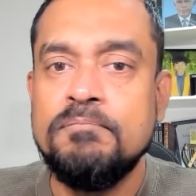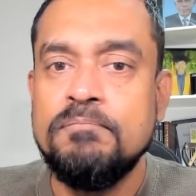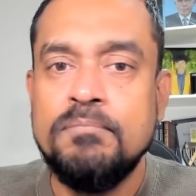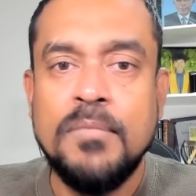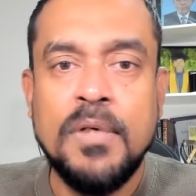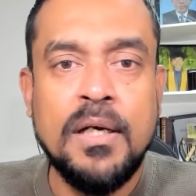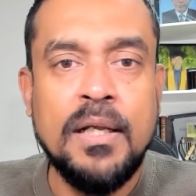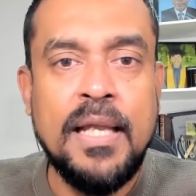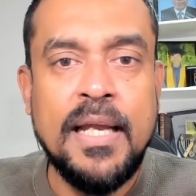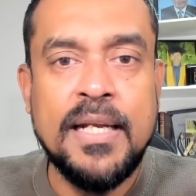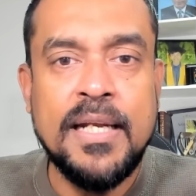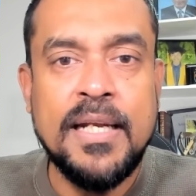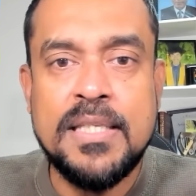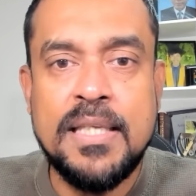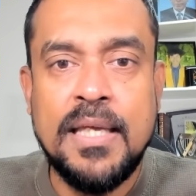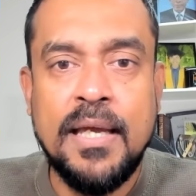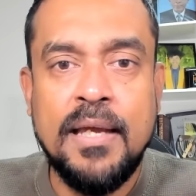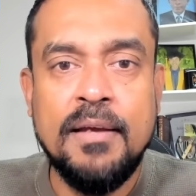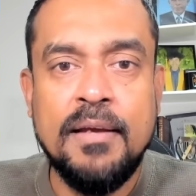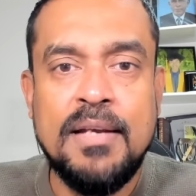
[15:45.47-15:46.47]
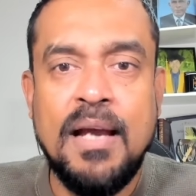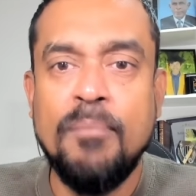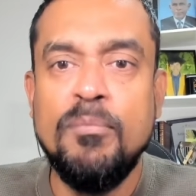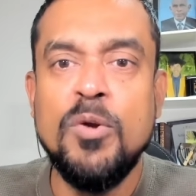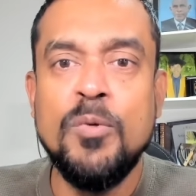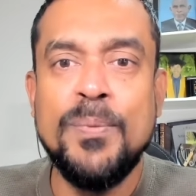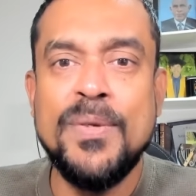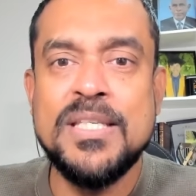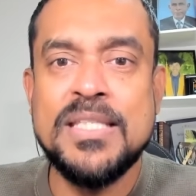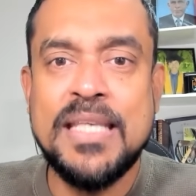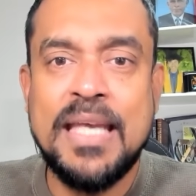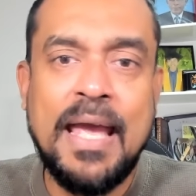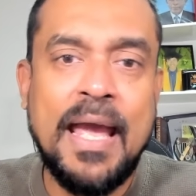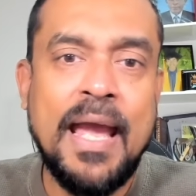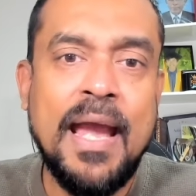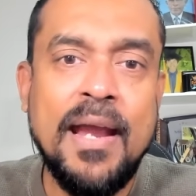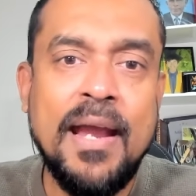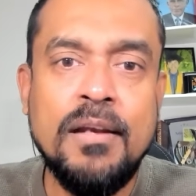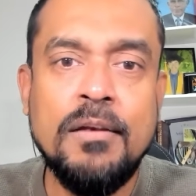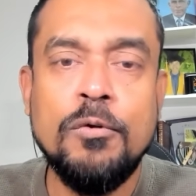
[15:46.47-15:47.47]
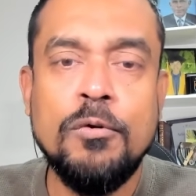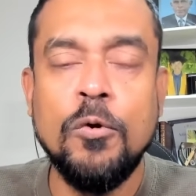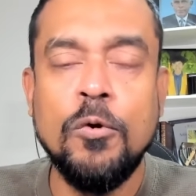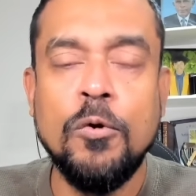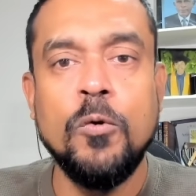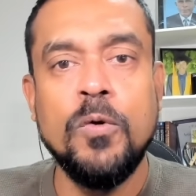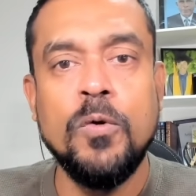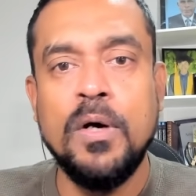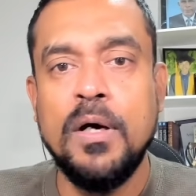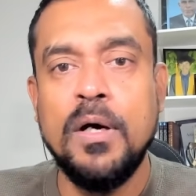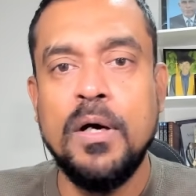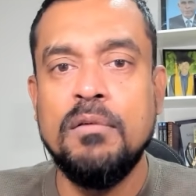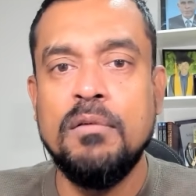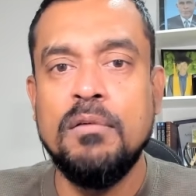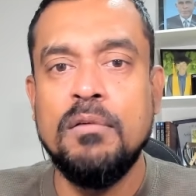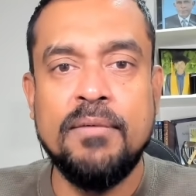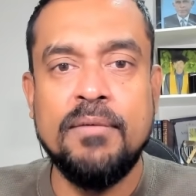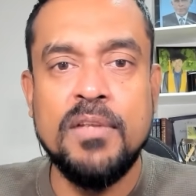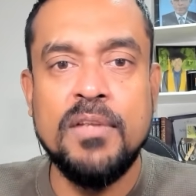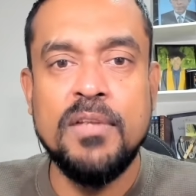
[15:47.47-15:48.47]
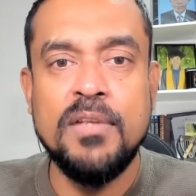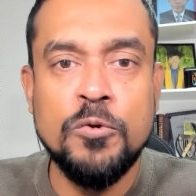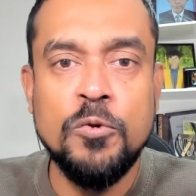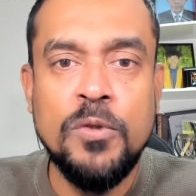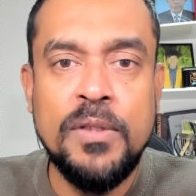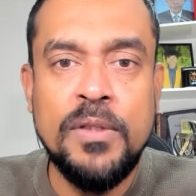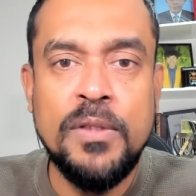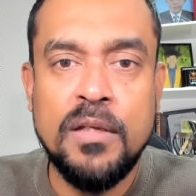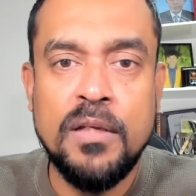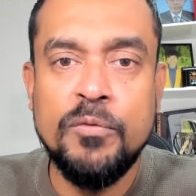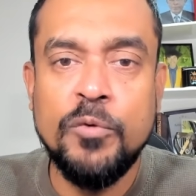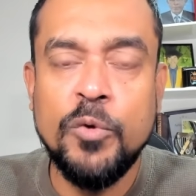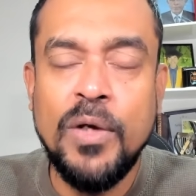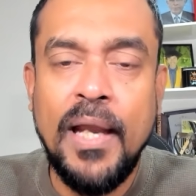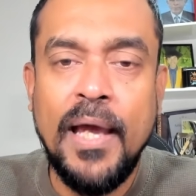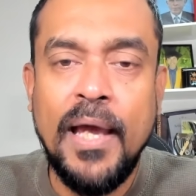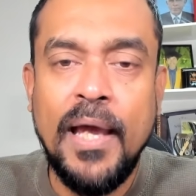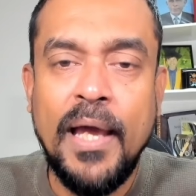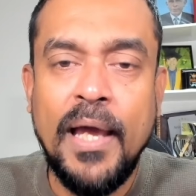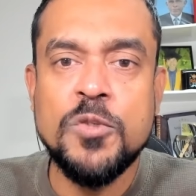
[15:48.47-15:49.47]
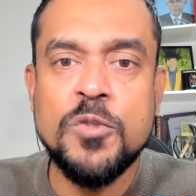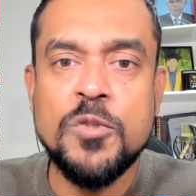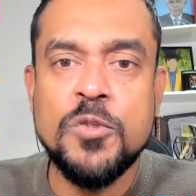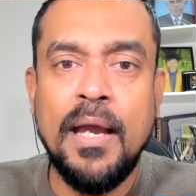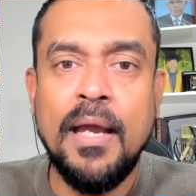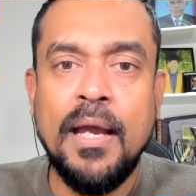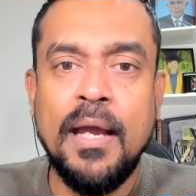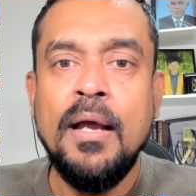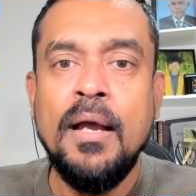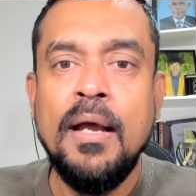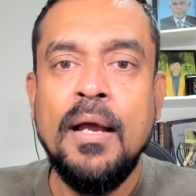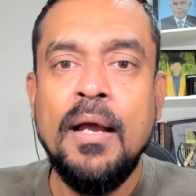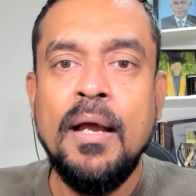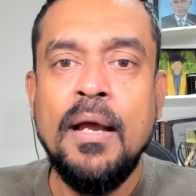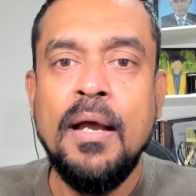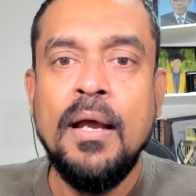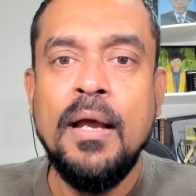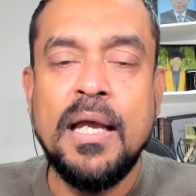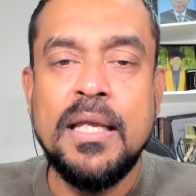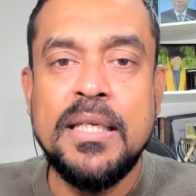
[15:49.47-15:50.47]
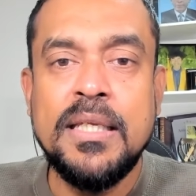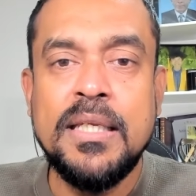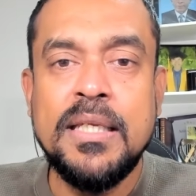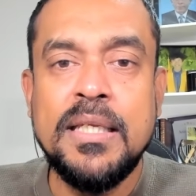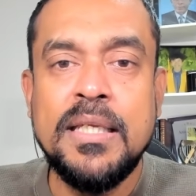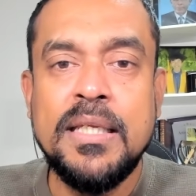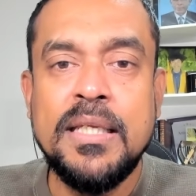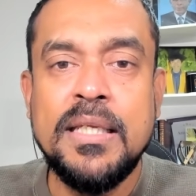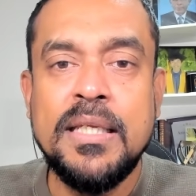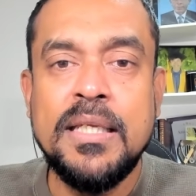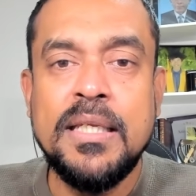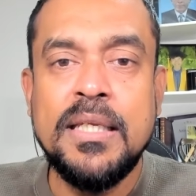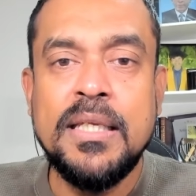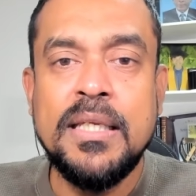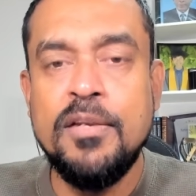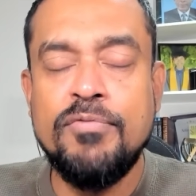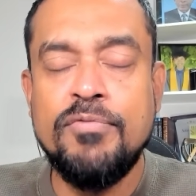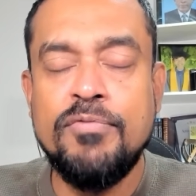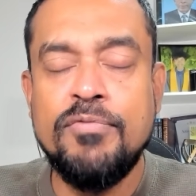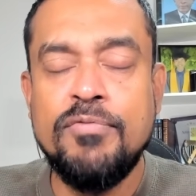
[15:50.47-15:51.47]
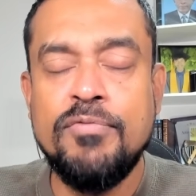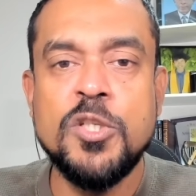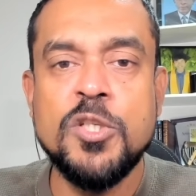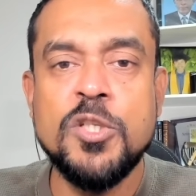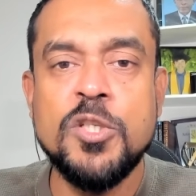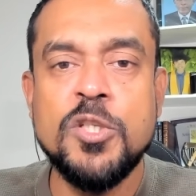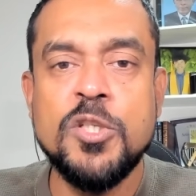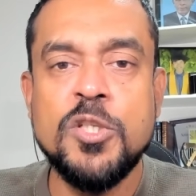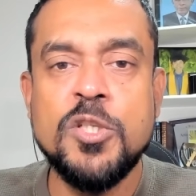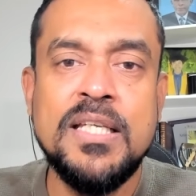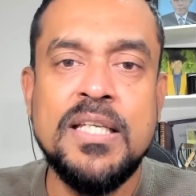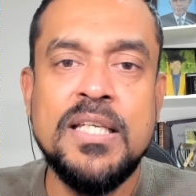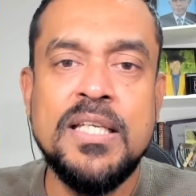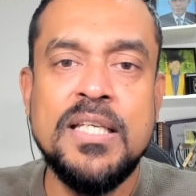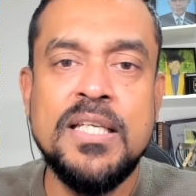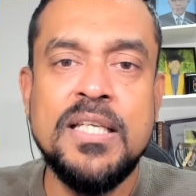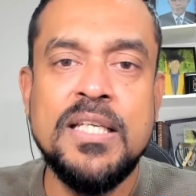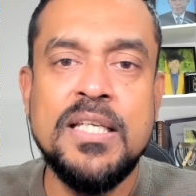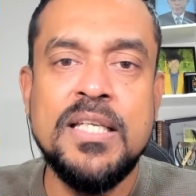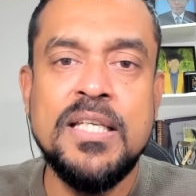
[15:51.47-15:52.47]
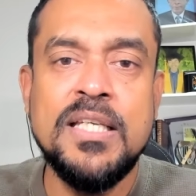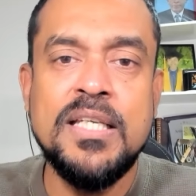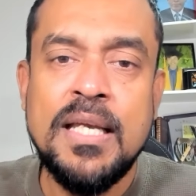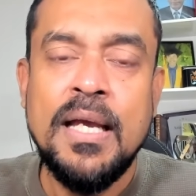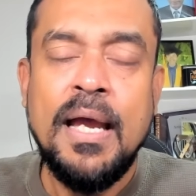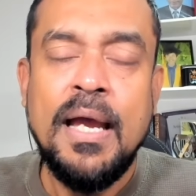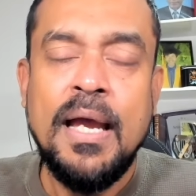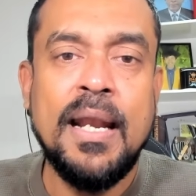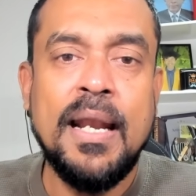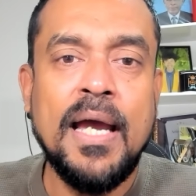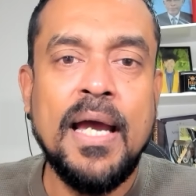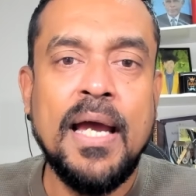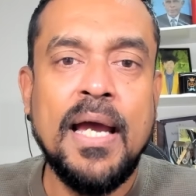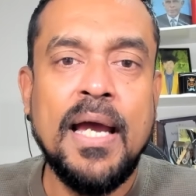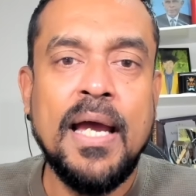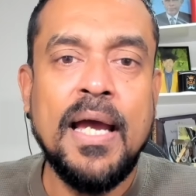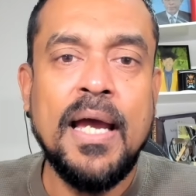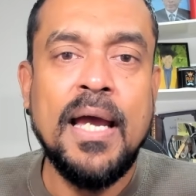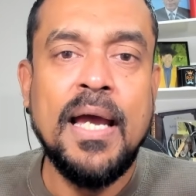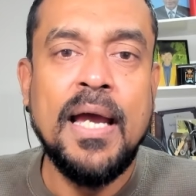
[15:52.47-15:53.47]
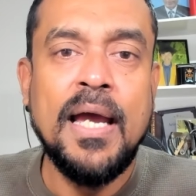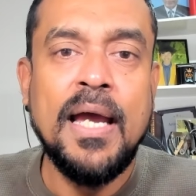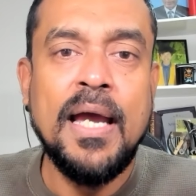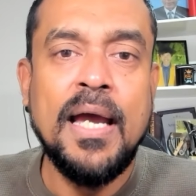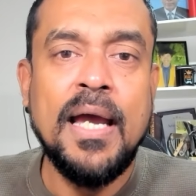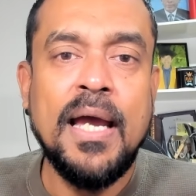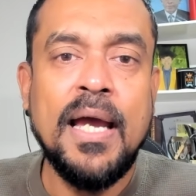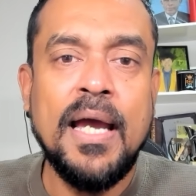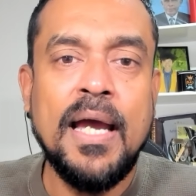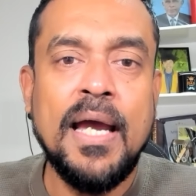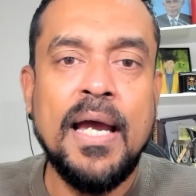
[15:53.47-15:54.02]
let's say WP scan or whatever the tool that you would like to scan, and I need this information, this, and I need to enumerate it.